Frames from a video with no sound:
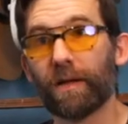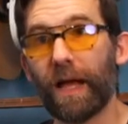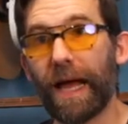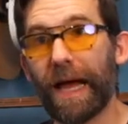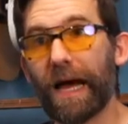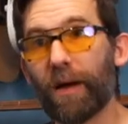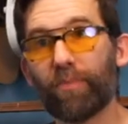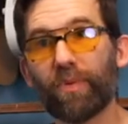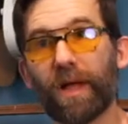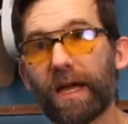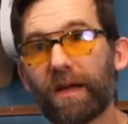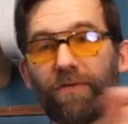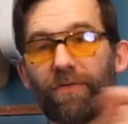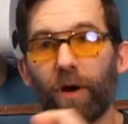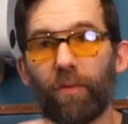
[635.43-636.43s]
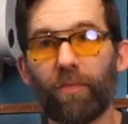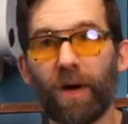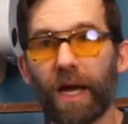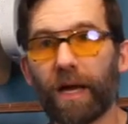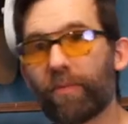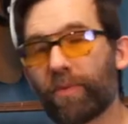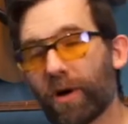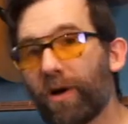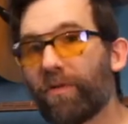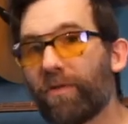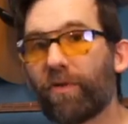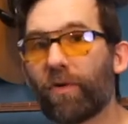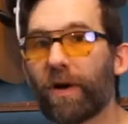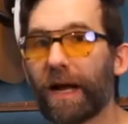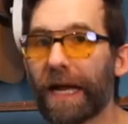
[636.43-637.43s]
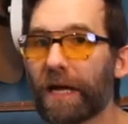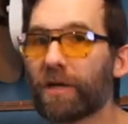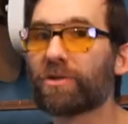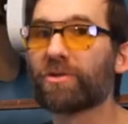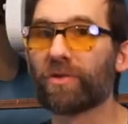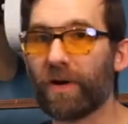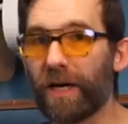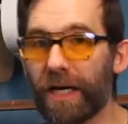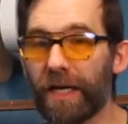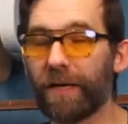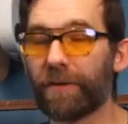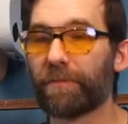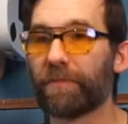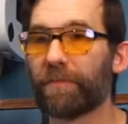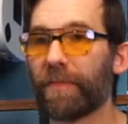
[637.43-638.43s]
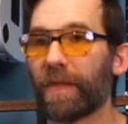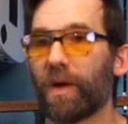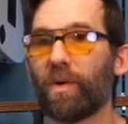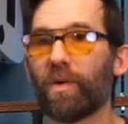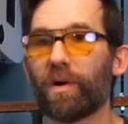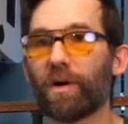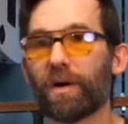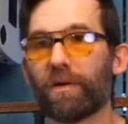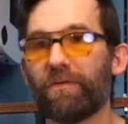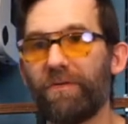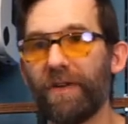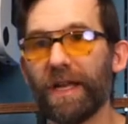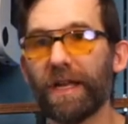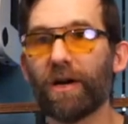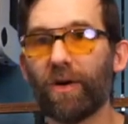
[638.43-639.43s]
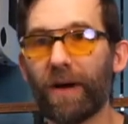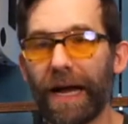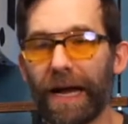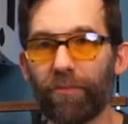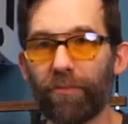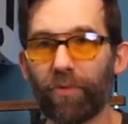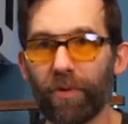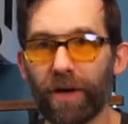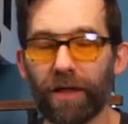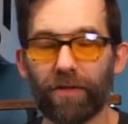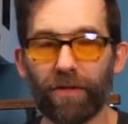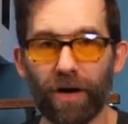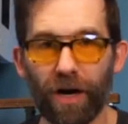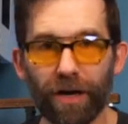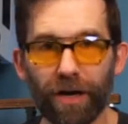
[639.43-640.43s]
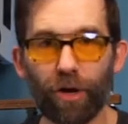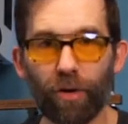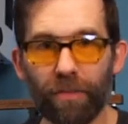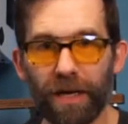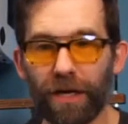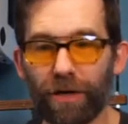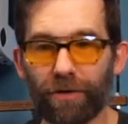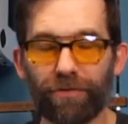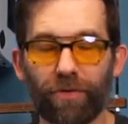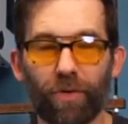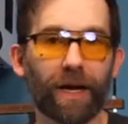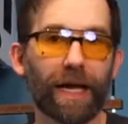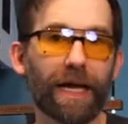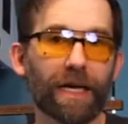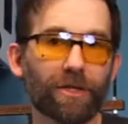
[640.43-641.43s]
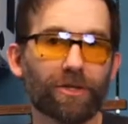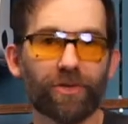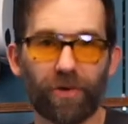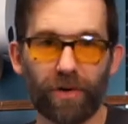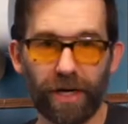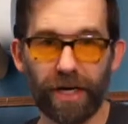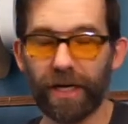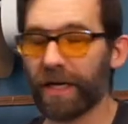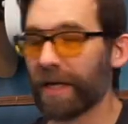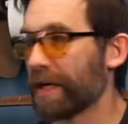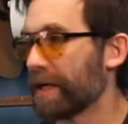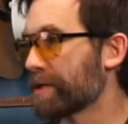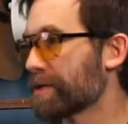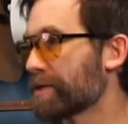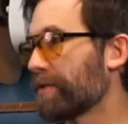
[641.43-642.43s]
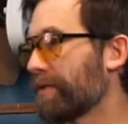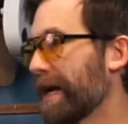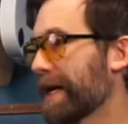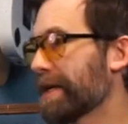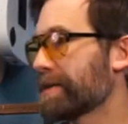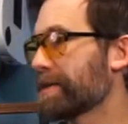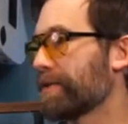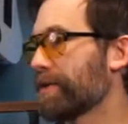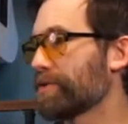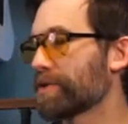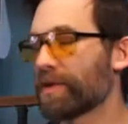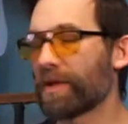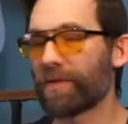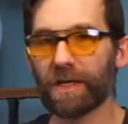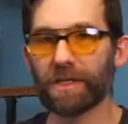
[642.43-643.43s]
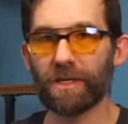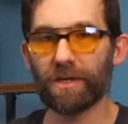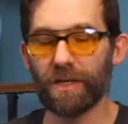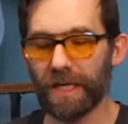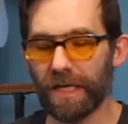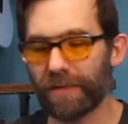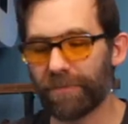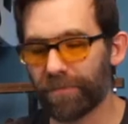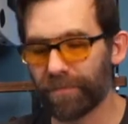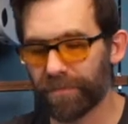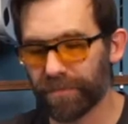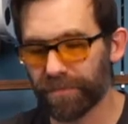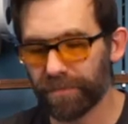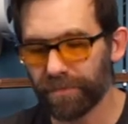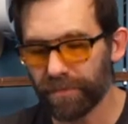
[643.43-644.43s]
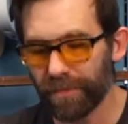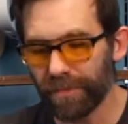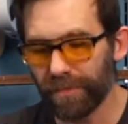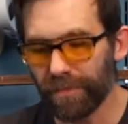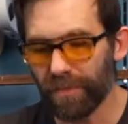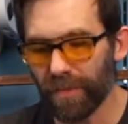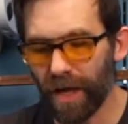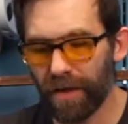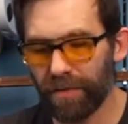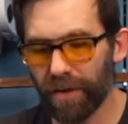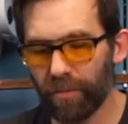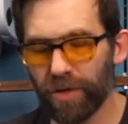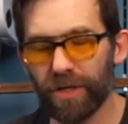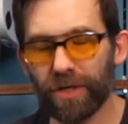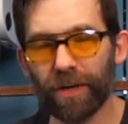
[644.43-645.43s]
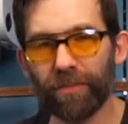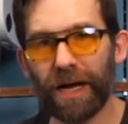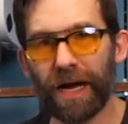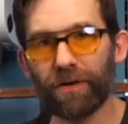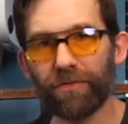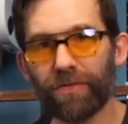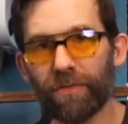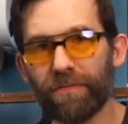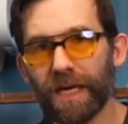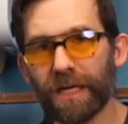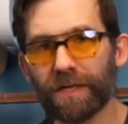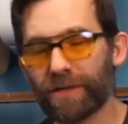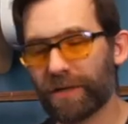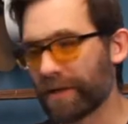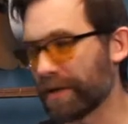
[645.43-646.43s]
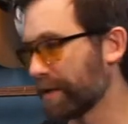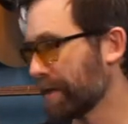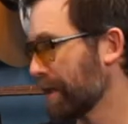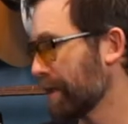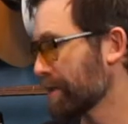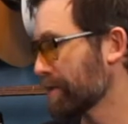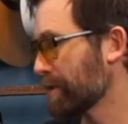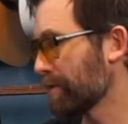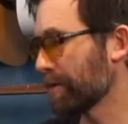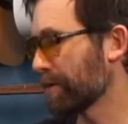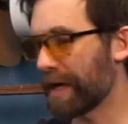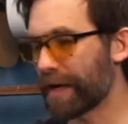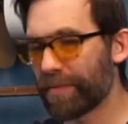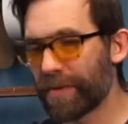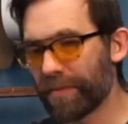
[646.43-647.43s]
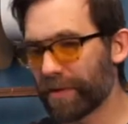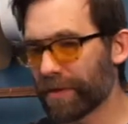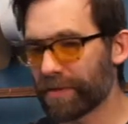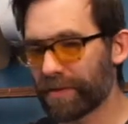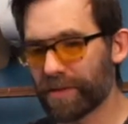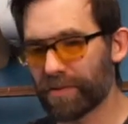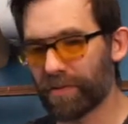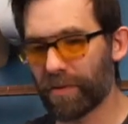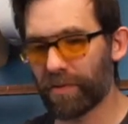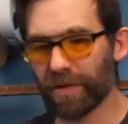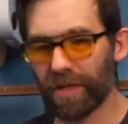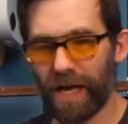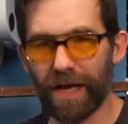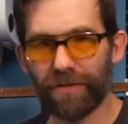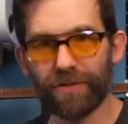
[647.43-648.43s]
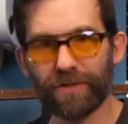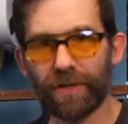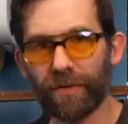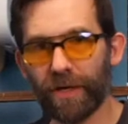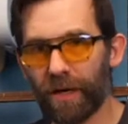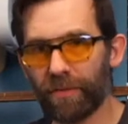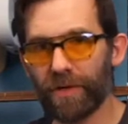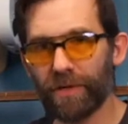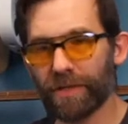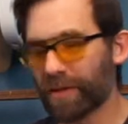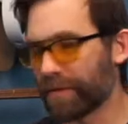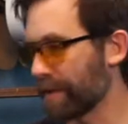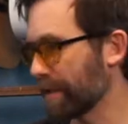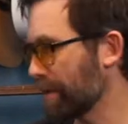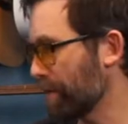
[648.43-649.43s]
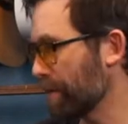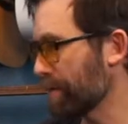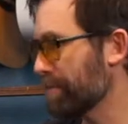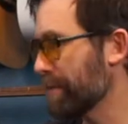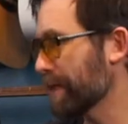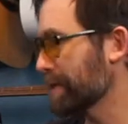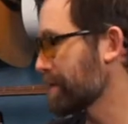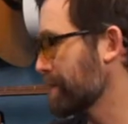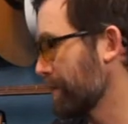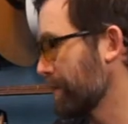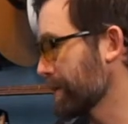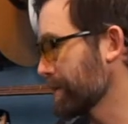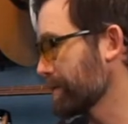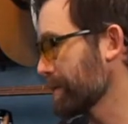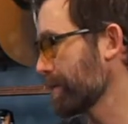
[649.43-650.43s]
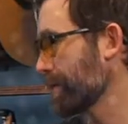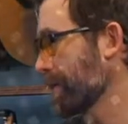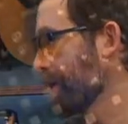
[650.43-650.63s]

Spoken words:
app like Film Mic Pro for Android or video app with audio meter for Android. So that is, those are the things that you need. And then when you come out of your mixer, so a lot of people, this is what we're live streaming our music. We get all the mix going. So